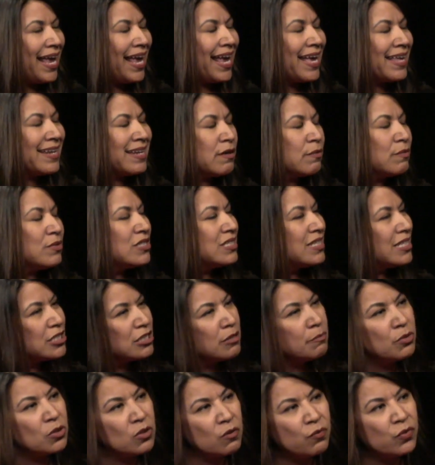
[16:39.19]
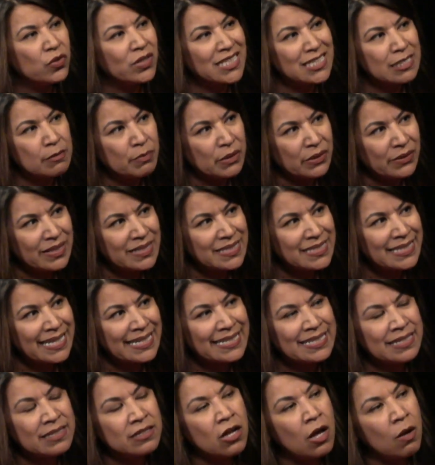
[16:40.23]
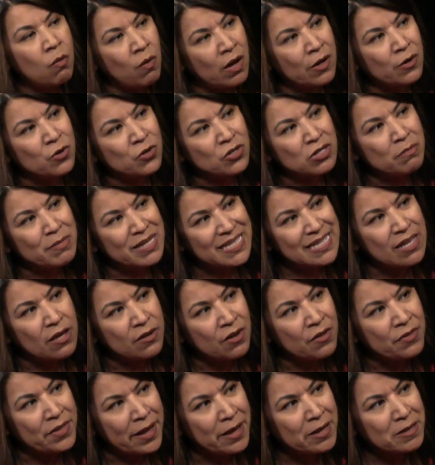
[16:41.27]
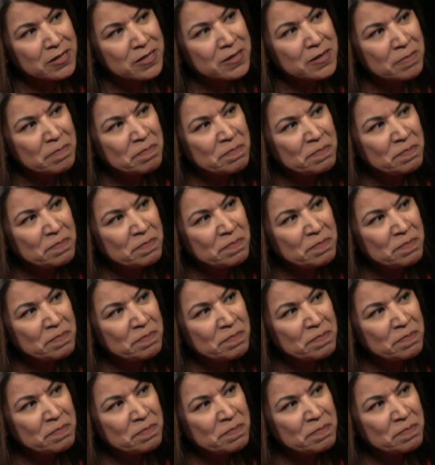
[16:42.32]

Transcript: And it was such a beautiful experience, and I did not want her to miss out on that.